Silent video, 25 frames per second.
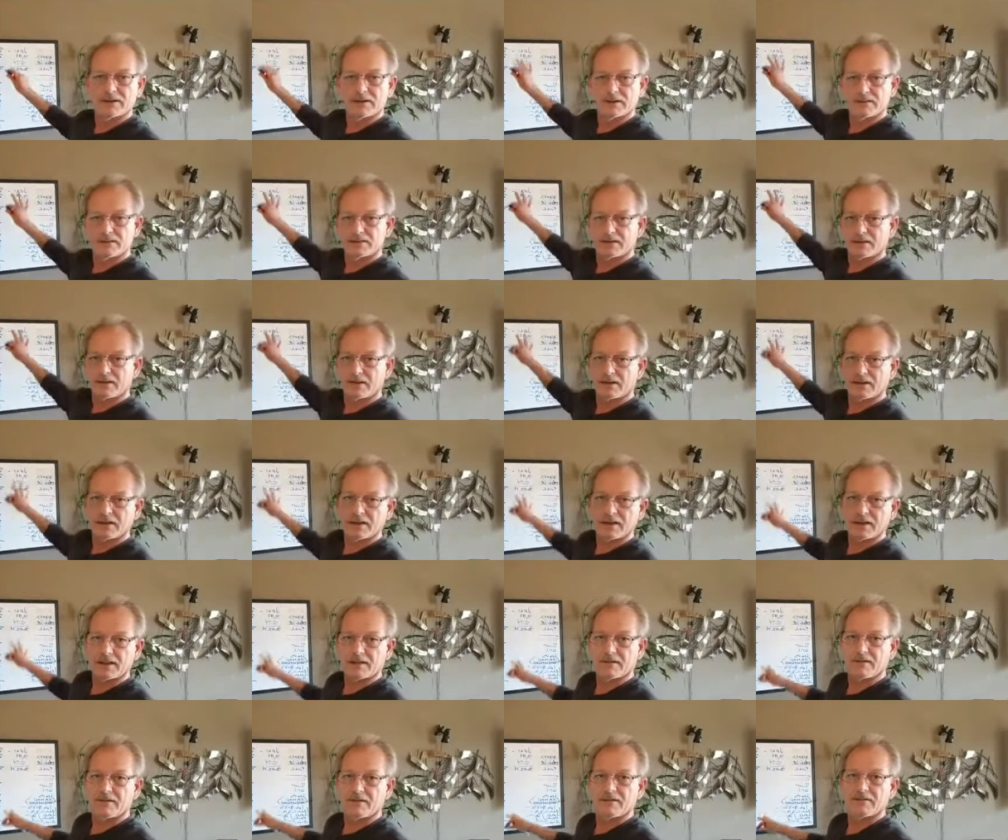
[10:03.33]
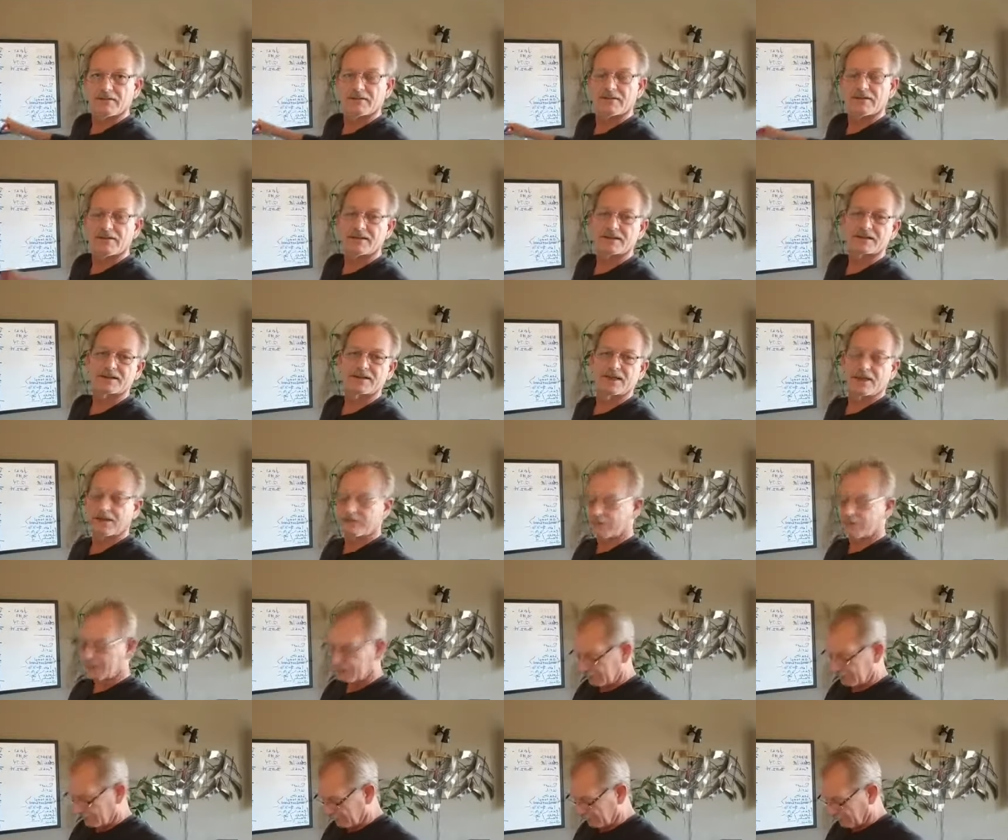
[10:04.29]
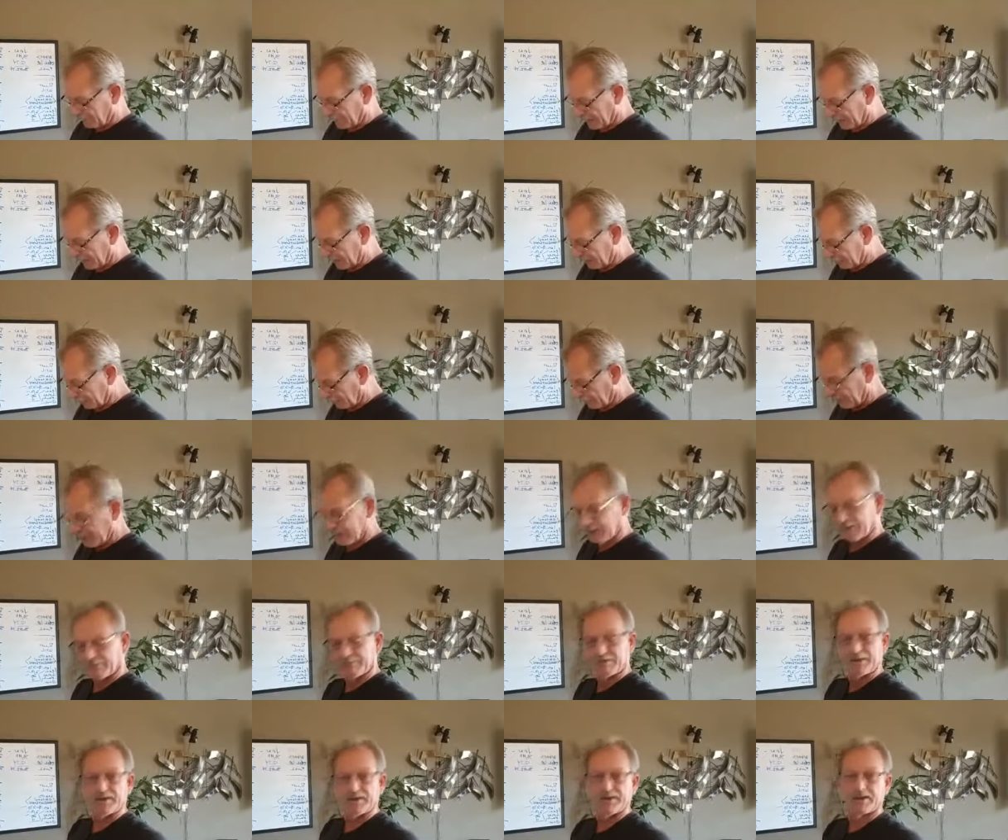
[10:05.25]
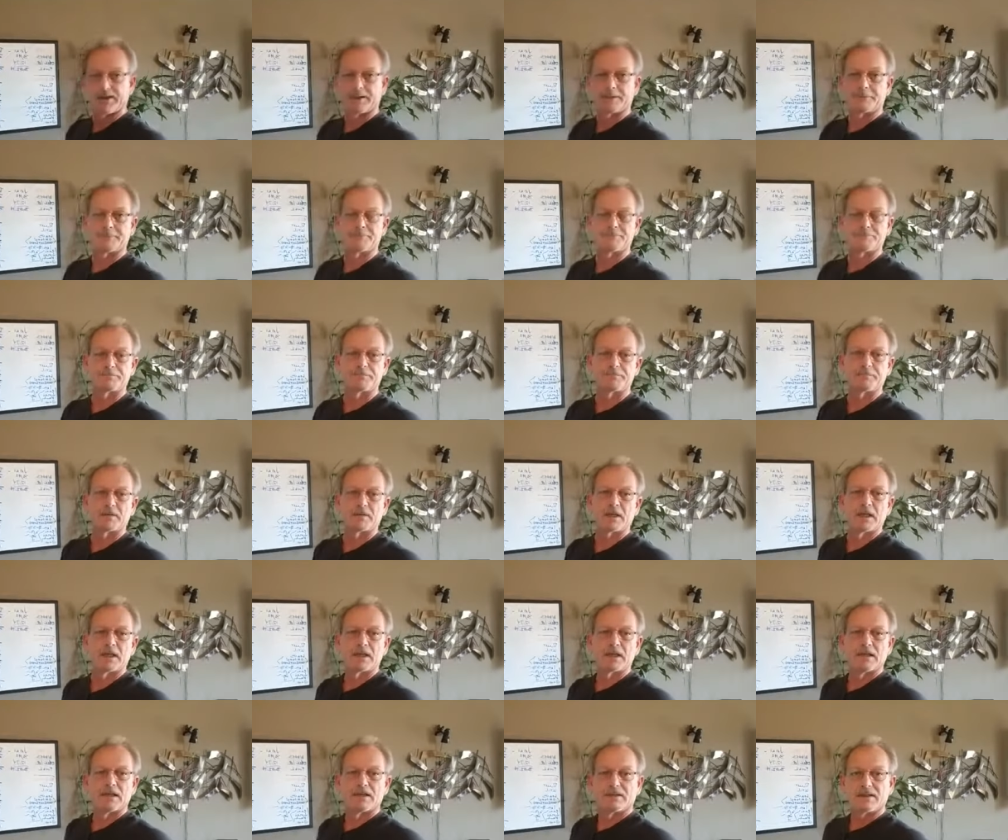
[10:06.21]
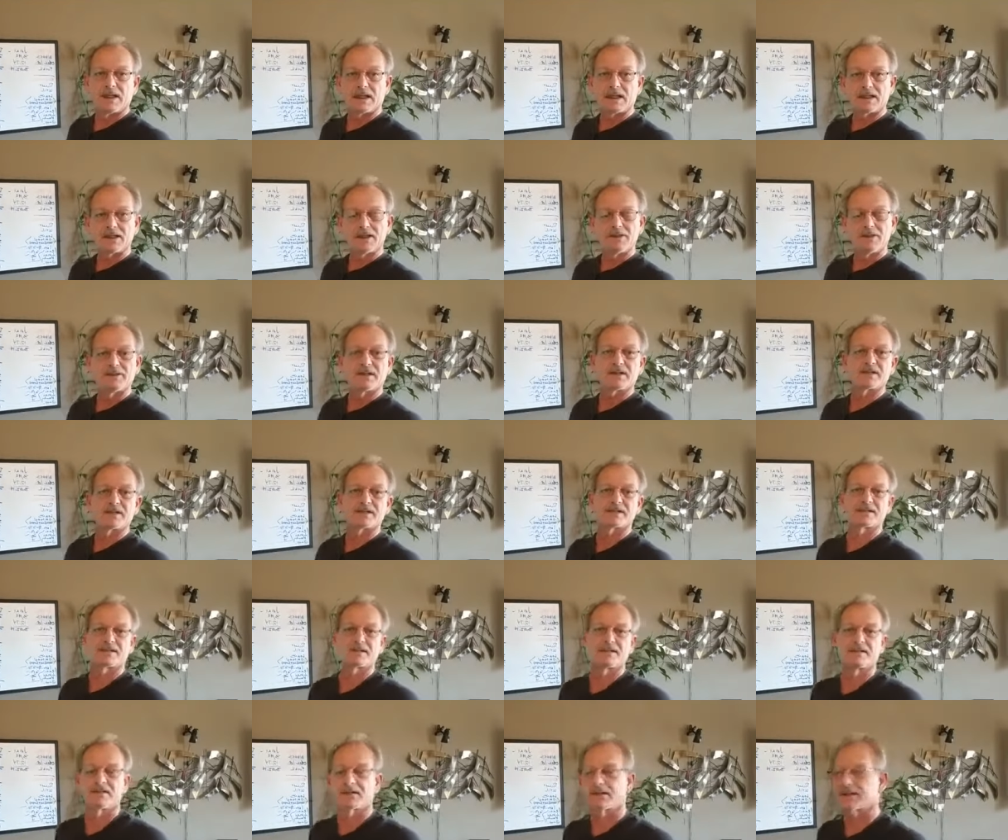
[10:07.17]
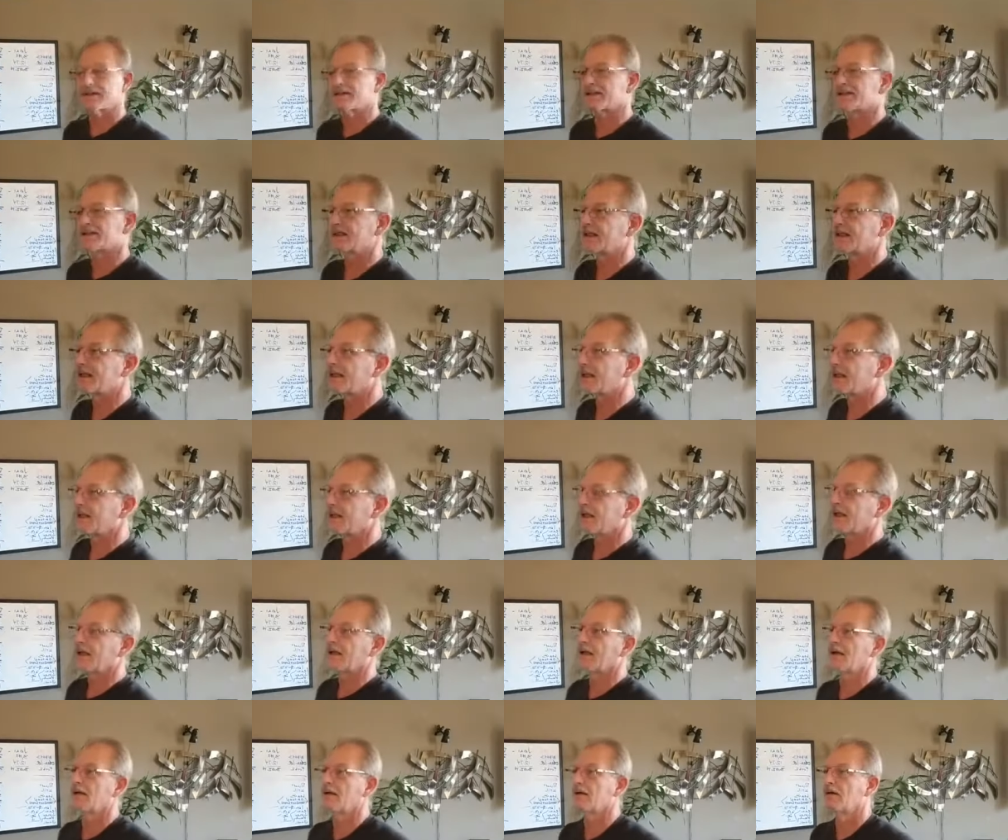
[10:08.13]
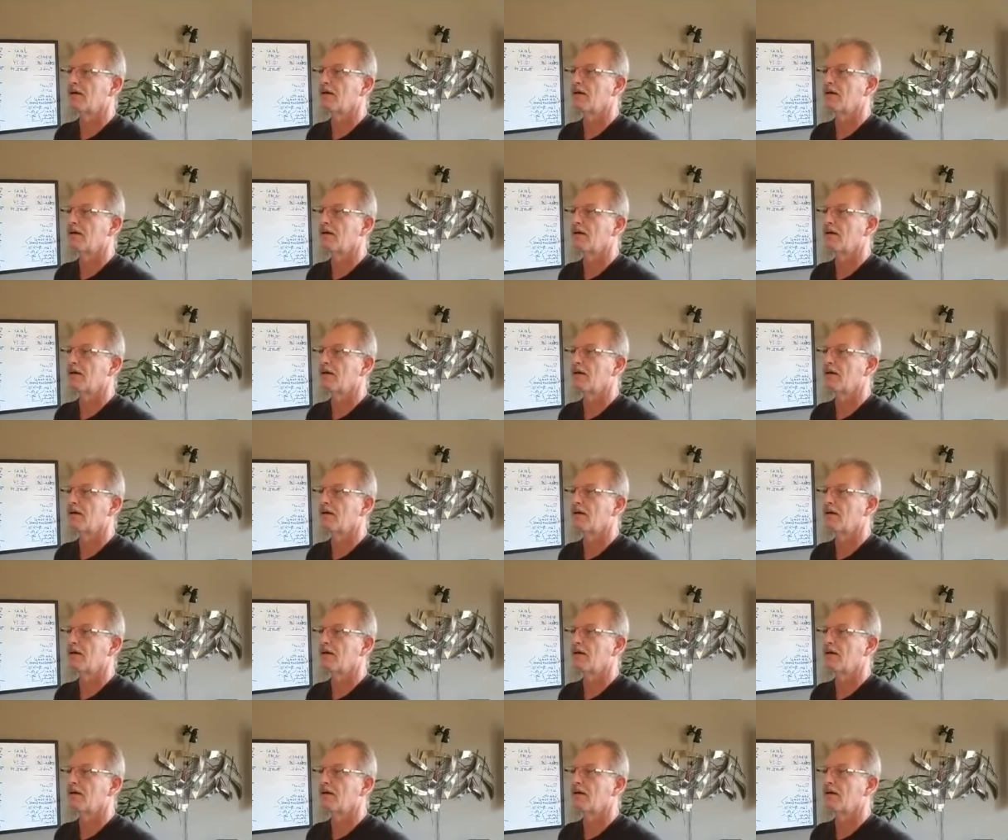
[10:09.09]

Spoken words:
you start getting all of this down on the paper and everything, then you can start seeing